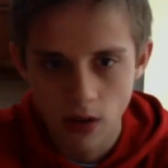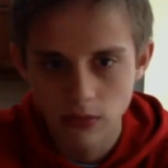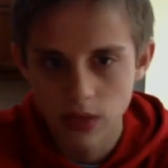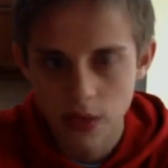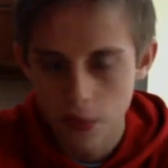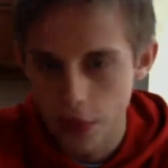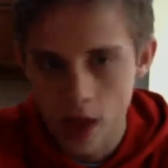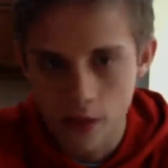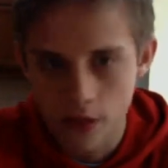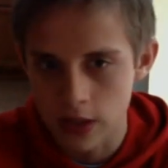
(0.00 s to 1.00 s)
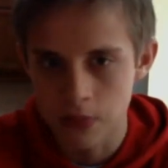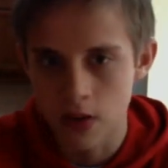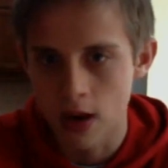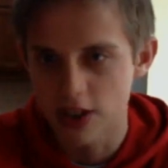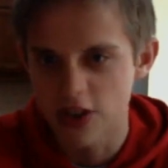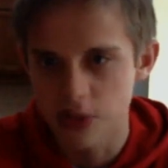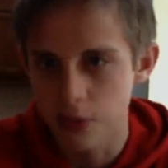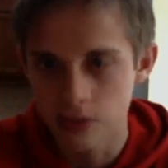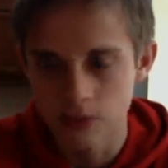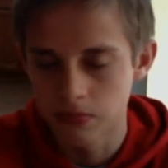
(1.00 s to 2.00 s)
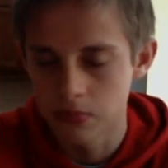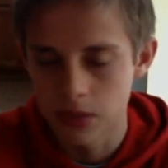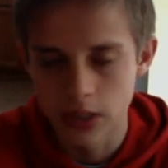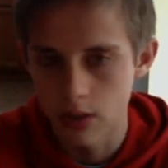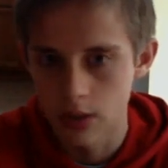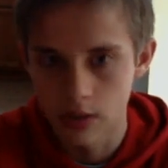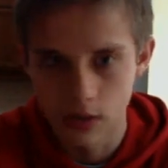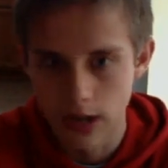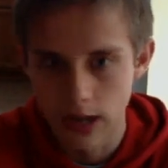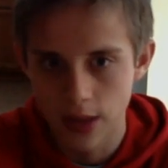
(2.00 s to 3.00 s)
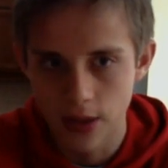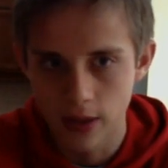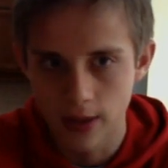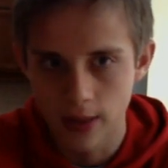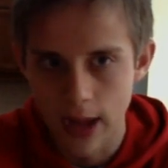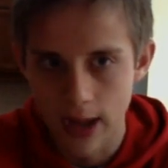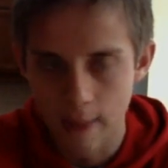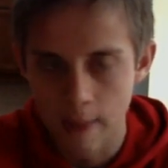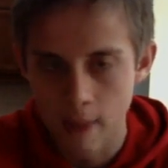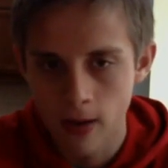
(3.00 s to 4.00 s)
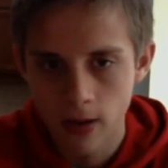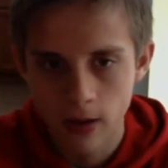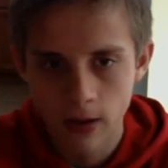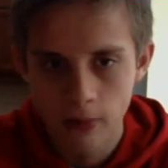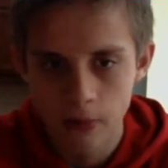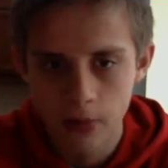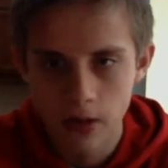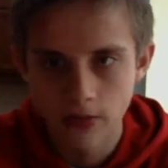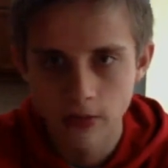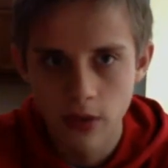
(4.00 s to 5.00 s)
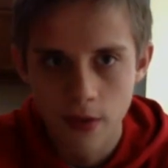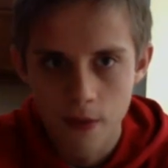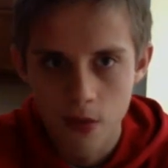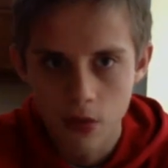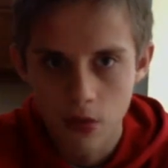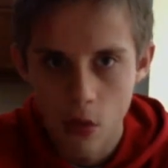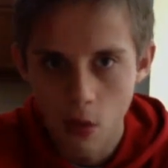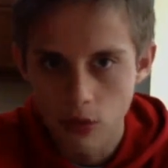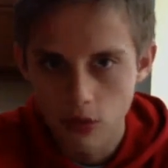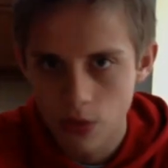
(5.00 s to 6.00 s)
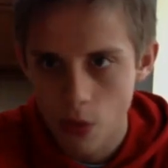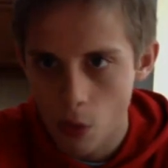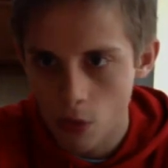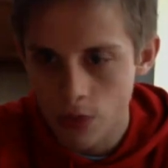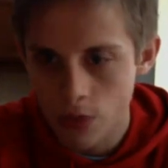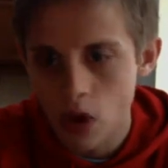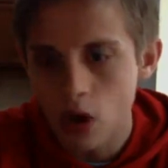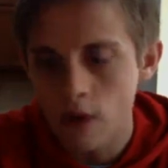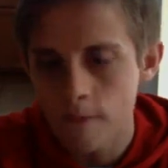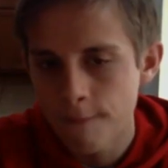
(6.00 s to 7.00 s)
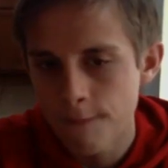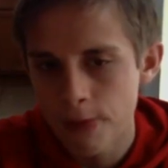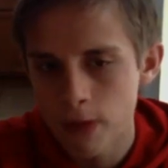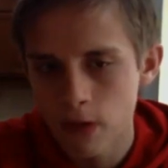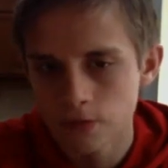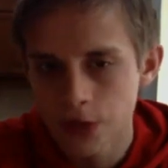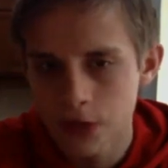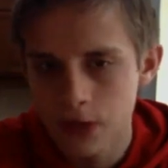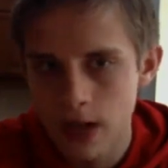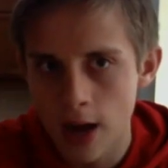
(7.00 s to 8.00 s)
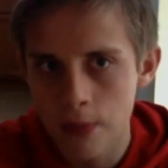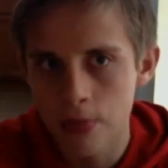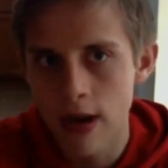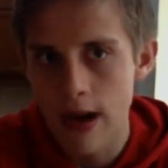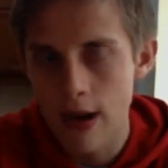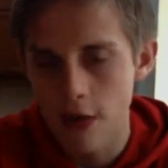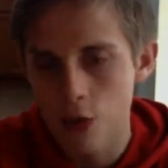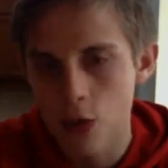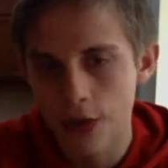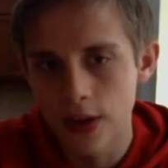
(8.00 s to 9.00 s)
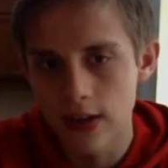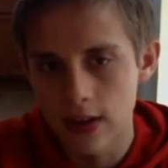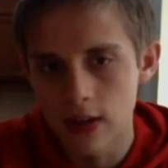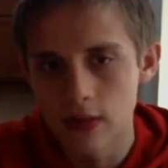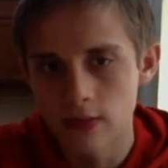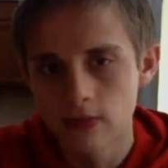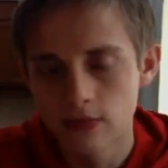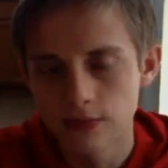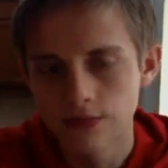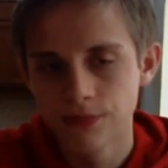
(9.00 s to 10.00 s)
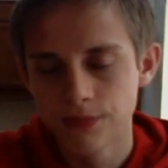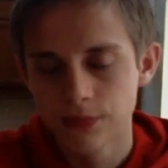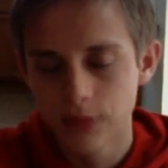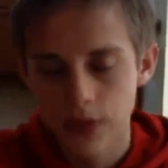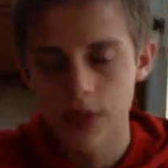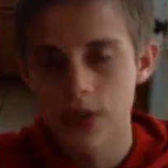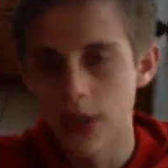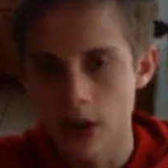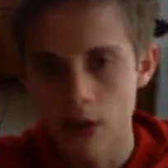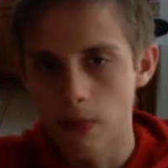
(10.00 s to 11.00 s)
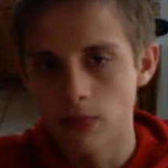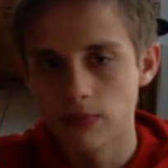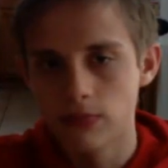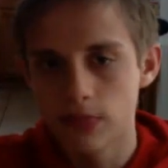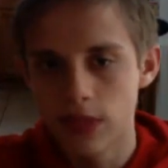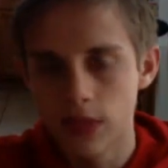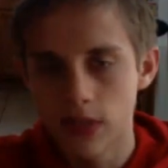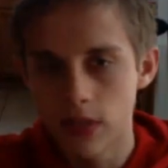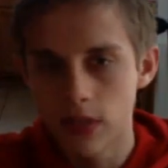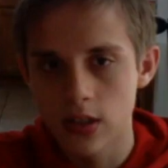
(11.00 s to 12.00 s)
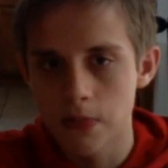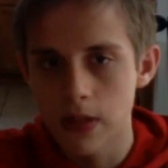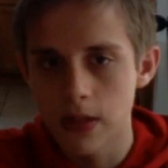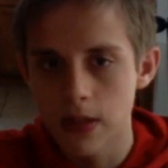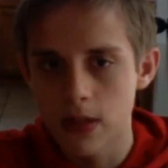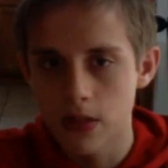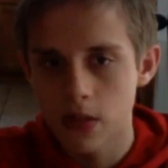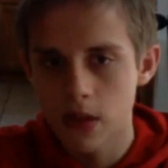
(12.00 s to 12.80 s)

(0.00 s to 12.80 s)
never thought of it as Oscar material or anything like that, but overall, I'm just not proud of what they did this year. It's just been